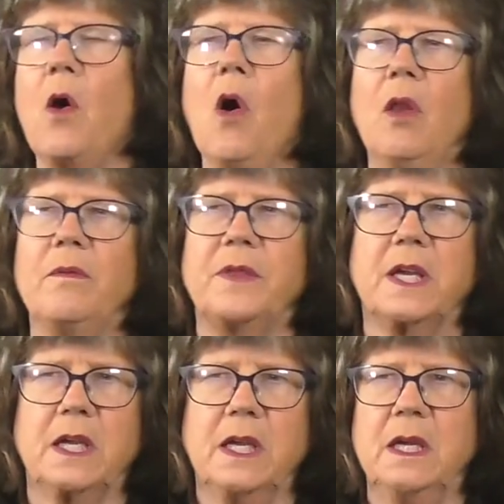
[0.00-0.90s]
all of the
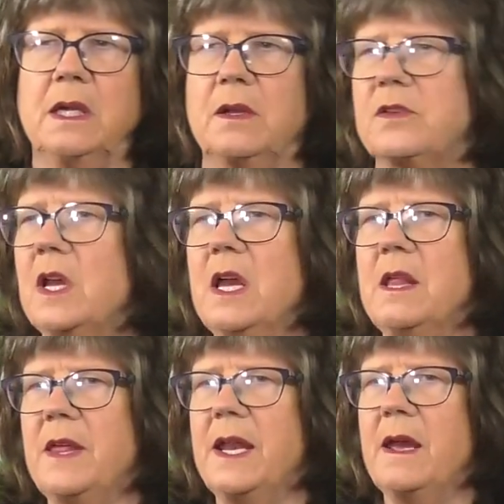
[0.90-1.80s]
kings
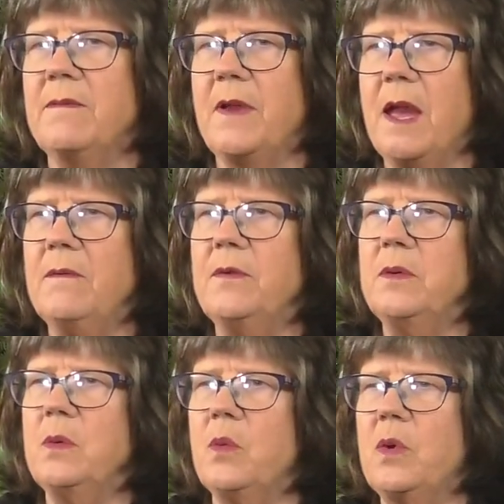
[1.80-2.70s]
that have
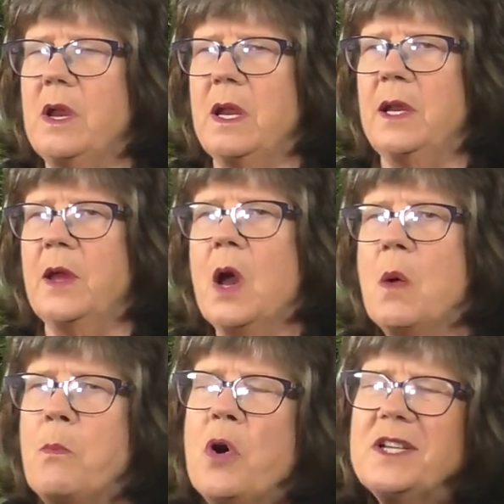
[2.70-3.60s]
ever reigned,
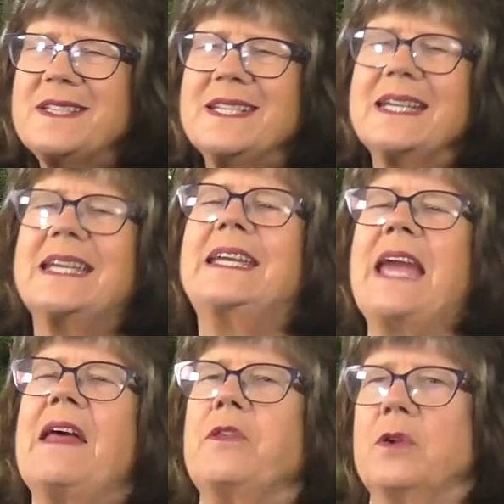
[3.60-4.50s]
put
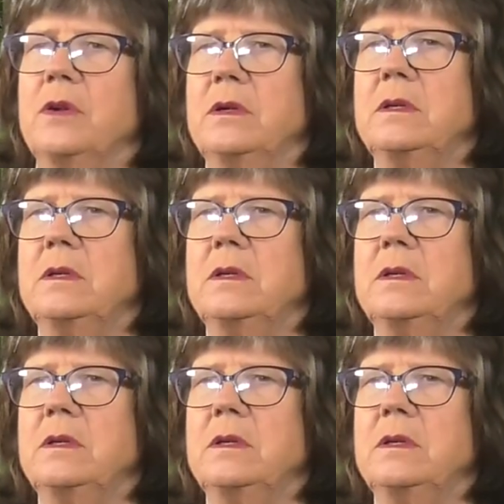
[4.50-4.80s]
together,